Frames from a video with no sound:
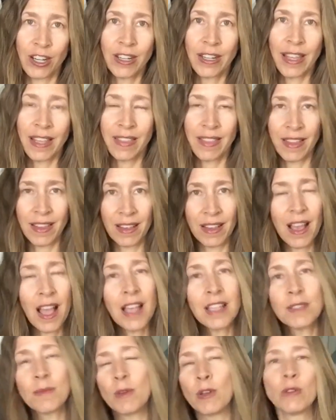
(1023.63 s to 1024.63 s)
in the
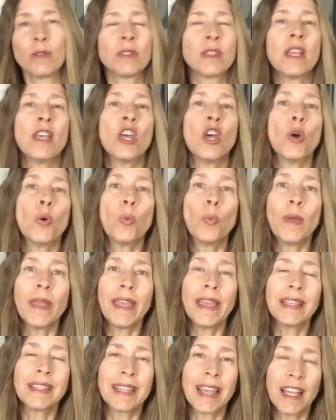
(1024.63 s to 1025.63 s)
cosmos,
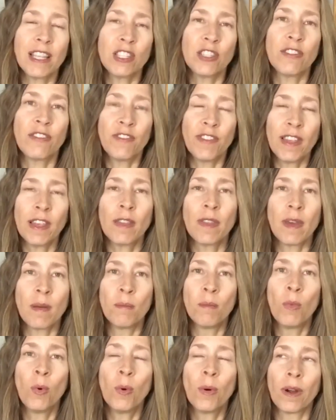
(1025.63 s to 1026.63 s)
we tend to feel them
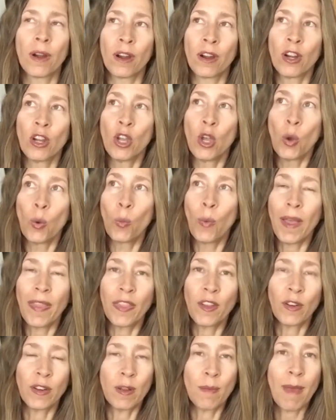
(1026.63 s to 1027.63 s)
more when
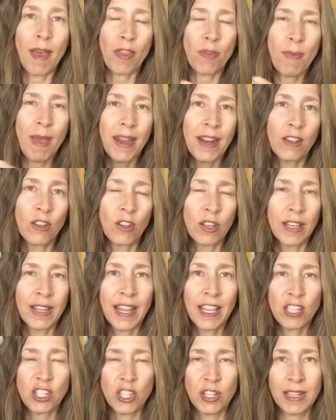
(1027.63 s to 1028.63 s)
they're in a mathematical
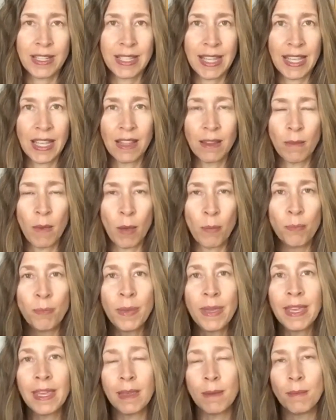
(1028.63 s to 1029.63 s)
connection. It's like a
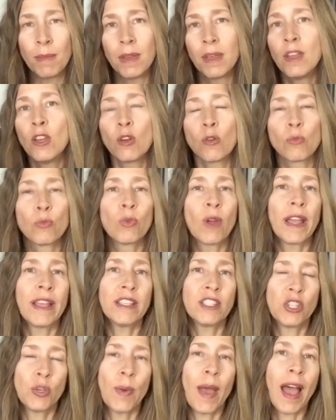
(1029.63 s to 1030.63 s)
beam
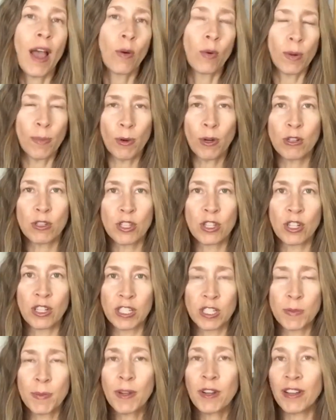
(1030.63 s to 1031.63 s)
right to our personal
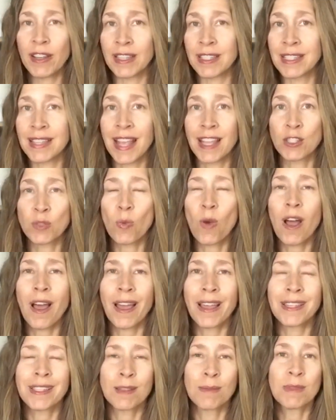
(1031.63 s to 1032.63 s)
experience. That's
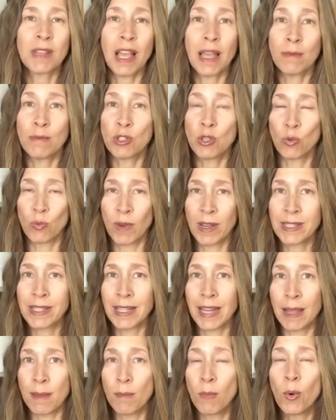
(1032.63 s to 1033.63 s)
why sometimes you'll
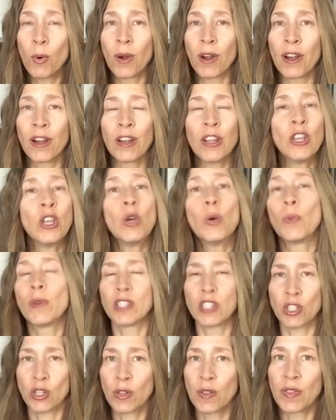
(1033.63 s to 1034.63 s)
resonate more
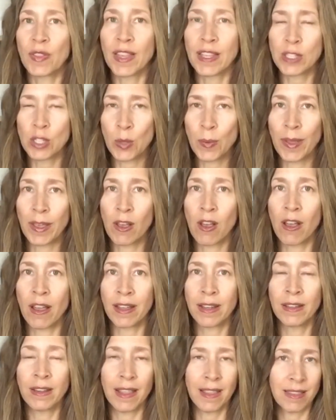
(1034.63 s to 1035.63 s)
with certain things going
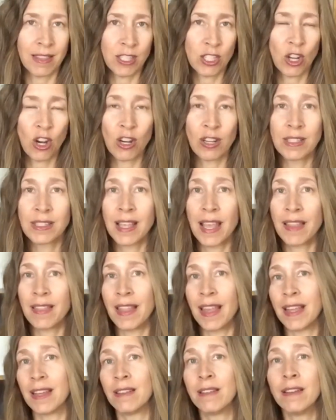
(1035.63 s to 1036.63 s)
on in the stars and then